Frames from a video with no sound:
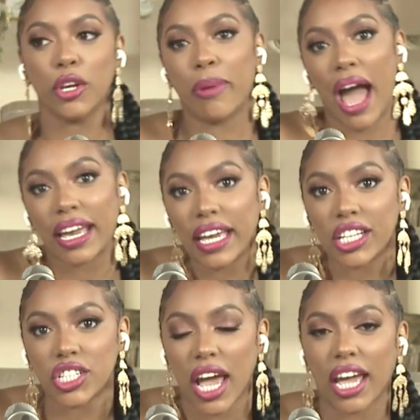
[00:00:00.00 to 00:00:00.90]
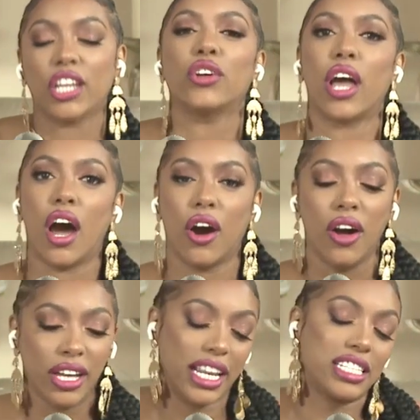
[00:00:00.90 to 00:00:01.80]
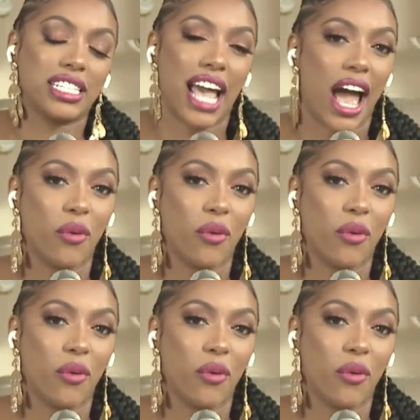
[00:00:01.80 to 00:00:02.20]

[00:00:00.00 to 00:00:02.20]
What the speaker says: You buy a keychain. Right. You know, that's just how